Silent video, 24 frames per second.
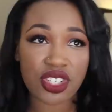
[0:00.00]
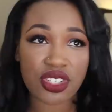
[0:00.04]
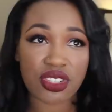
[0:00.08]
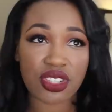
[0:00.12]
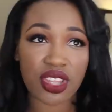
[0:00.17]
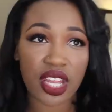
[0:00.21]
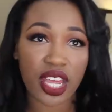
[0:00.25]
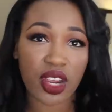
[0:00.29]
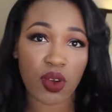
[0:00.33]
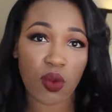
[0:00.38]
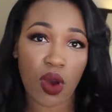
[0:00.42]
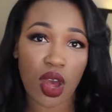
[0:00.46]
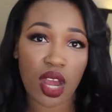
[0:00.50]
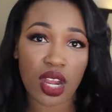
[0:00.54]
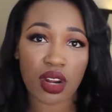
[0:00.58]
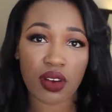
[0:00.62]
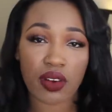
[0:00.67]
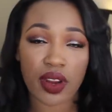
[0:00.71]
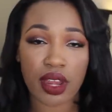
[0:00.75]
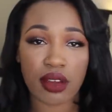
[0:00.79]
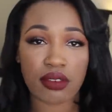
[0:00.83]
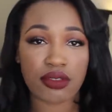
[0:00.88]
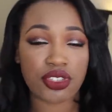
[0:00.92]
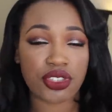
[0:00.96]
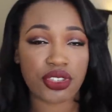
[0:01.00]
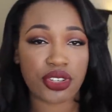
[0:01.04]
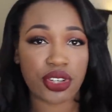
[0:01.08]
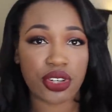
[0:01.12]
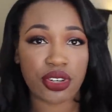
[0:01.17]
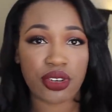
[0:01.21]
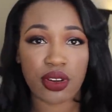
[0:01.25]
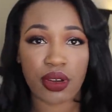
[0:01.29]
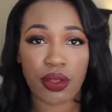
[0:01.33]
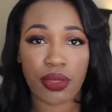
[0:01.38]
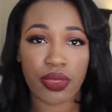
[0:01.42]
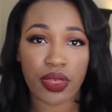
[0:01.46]
just like walk around, do
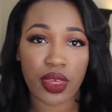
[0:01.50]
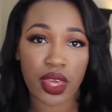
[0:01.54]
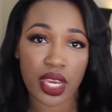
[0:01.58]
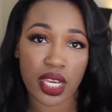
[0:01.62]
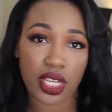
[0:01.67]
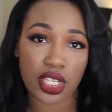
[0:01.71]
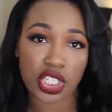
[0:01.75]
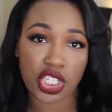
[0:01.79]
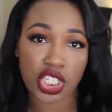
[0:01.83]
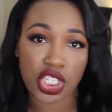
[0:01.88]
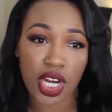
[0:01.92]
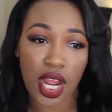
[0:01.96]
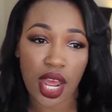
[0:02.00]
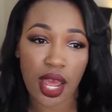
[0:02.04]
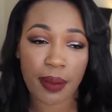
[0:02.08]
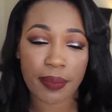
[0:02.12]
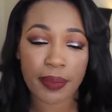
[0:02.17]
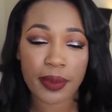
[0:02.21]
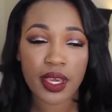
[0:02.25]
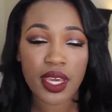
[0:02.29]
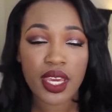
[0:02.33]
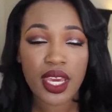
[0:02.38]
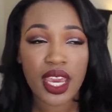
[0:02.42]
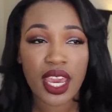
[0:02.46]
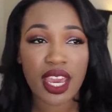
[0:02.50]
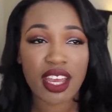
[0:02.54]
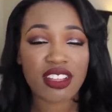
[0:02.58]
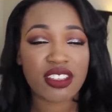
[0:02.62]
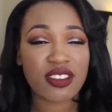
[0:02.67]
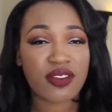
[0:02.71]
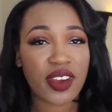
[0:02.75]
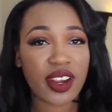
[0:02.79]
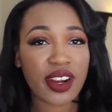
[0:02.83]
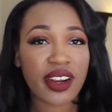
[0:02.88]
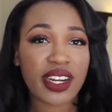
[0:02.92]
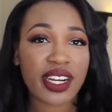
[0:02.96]
your own thing, and shop.
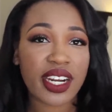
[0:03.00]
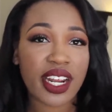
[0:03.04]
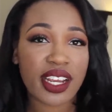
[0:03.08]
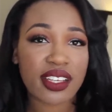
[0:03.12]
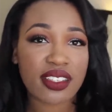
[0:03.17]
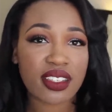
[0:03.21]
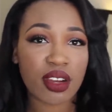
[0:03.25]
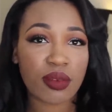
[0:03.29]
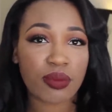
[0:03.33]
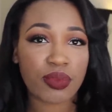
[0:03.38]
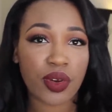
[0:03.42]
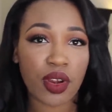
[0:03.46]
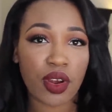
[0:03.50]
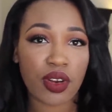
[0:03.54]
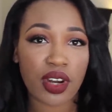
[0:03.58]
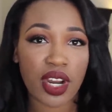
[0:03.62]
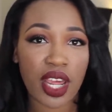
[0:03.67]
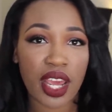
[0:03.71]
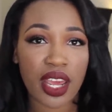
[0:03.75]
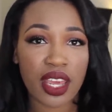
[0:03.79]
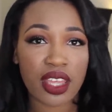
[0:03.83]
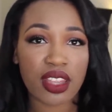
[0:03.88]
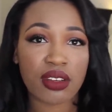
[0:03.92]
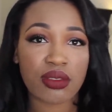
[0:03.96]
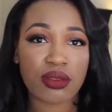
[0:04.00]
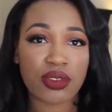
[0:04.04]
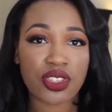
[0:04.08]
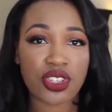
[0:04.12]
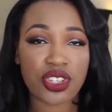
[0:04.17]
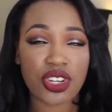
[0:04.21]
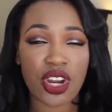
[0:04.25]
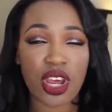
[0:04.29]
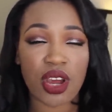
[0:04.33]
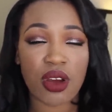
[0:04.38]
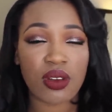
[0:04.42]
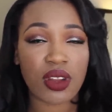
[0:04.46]
It's very nice on Pro Night. There
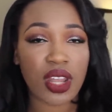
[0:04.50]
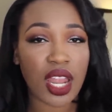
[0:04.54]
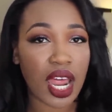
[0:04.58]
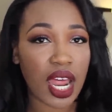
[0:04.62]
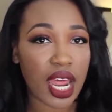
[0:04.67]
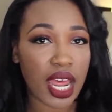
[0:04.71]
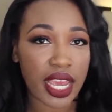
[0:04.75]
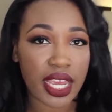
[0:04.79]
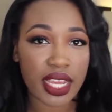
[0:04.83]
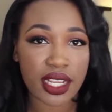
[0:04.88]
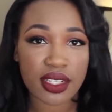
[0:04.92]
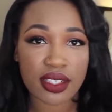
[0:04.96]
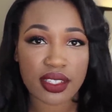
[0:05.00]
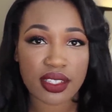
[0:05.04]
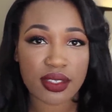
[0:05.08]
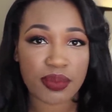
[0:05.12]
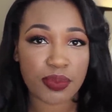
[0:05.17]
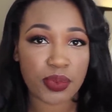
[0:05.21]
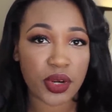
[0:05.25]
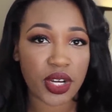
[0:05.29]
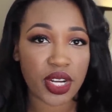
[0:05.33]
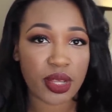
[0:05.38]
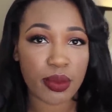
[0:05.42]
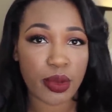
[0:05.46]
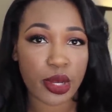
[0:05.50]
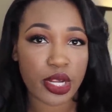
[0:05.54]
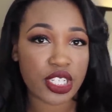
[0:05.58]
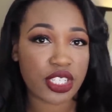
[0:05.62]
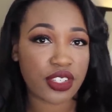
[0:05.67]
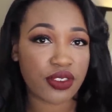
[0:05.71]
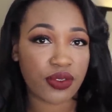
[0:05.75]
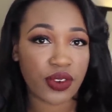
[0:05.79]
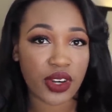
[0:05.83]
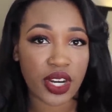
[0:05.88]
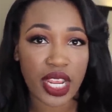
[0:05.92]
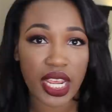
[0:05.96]
was no lines pretty
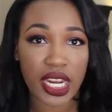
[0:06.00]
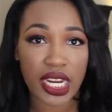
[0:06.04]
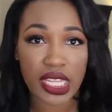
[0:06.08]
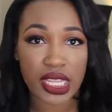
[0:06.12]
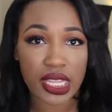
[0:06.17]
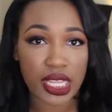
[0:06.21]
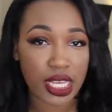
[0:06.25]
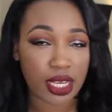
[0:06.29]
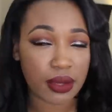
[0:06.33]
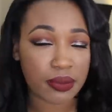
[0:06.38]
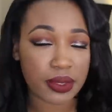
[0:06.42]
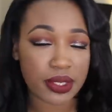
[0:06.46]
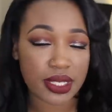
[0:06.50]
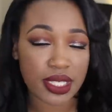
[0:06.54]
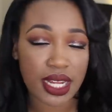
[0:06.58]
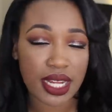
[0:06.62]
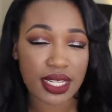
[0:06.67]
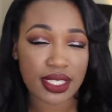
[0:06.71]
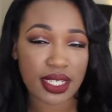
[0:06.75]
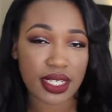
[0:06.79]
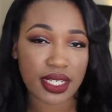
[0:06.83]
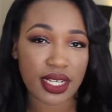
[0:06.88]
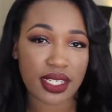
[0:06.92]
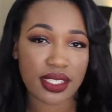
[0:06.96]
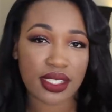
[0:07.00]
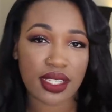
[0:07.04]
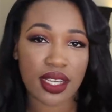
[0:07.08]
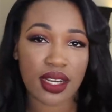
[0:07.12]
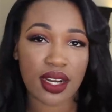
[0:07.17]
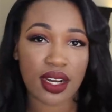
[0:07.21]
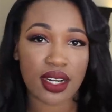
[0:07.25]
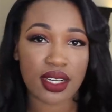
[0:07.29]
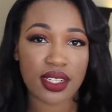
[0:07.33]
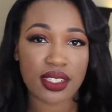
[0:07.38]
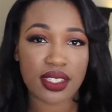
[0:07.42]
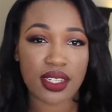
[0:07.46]
much for anything besides, like I
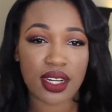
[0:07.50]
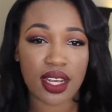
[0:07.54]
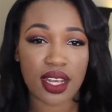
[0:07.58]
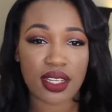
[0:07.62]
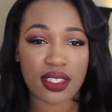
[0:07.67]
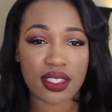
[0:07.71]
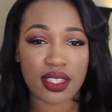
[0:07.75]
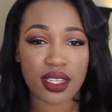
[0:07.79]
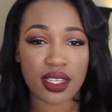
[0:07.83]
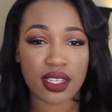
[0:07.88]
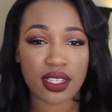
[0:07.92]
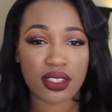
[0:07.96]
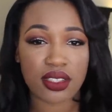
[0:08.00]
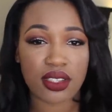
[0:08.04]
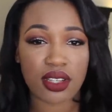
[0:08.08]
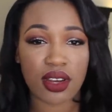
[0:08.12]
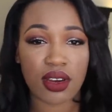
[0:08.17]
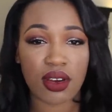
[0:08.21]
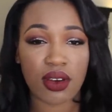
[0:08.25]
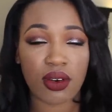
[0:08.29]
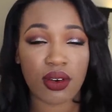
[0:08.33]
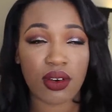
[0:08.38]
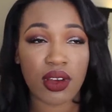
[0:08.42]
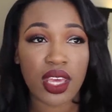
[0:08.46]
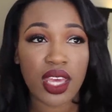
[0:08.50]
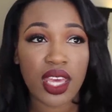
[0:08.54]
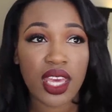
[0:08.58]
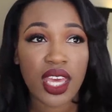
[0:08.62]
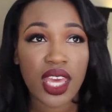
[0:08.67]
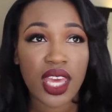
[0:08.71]
said, Anastasia. So